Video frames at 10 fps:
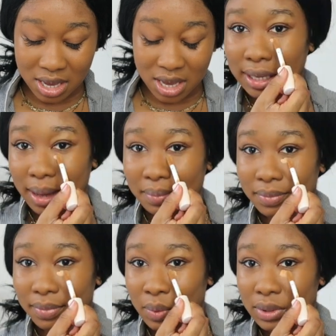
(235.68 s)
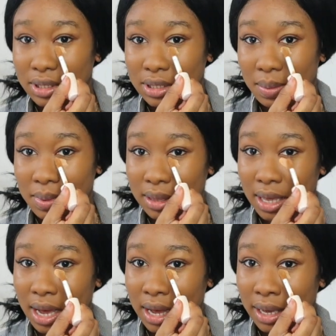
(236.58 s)
yeah, wasn't something
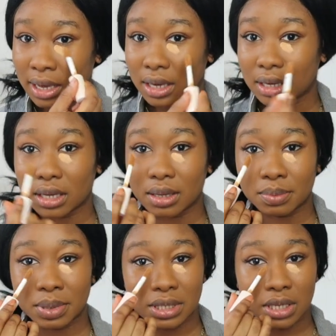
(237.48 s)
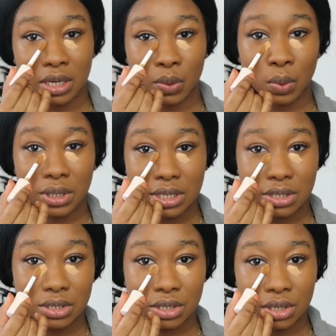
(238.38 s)
that I particularly wanted
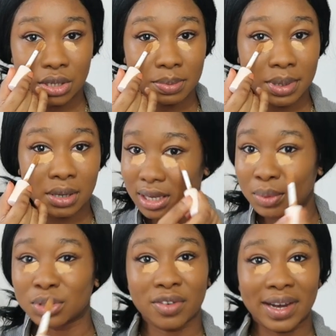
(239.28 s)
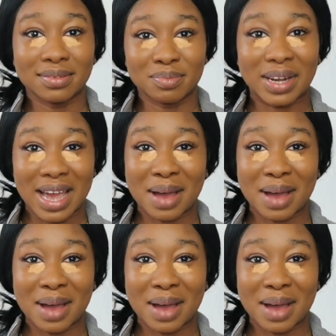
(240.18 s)
to do, but it was great when it